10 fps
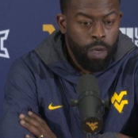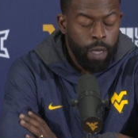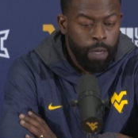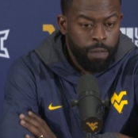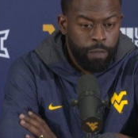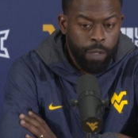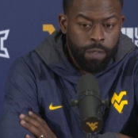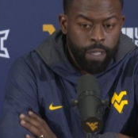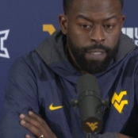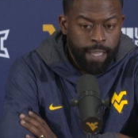Yeah, the
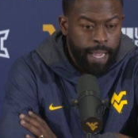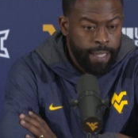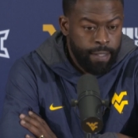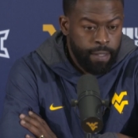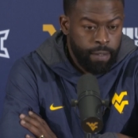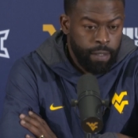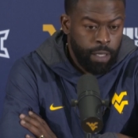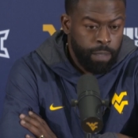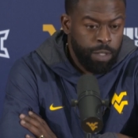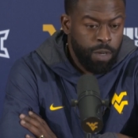first thing is eyes.
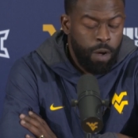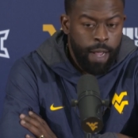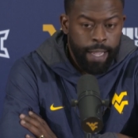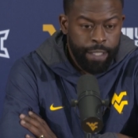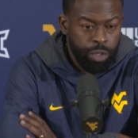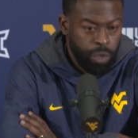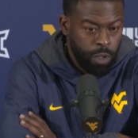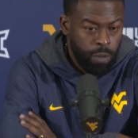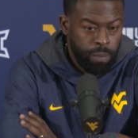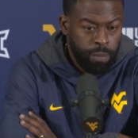It's all eye
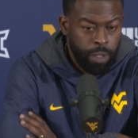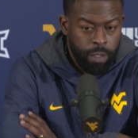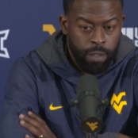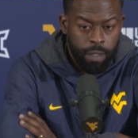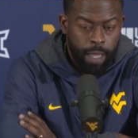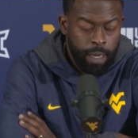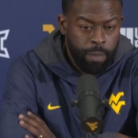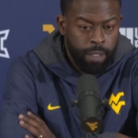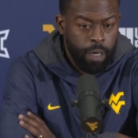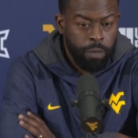control because there's a lot of
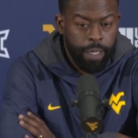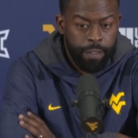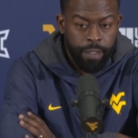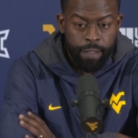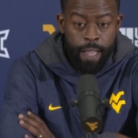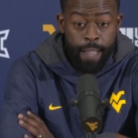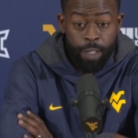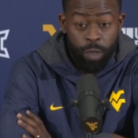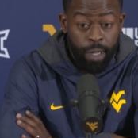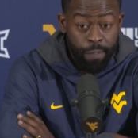misdirection. There's guys
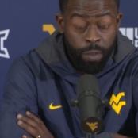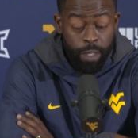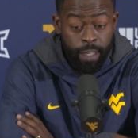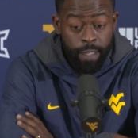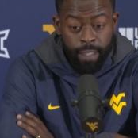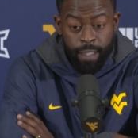going everywhere.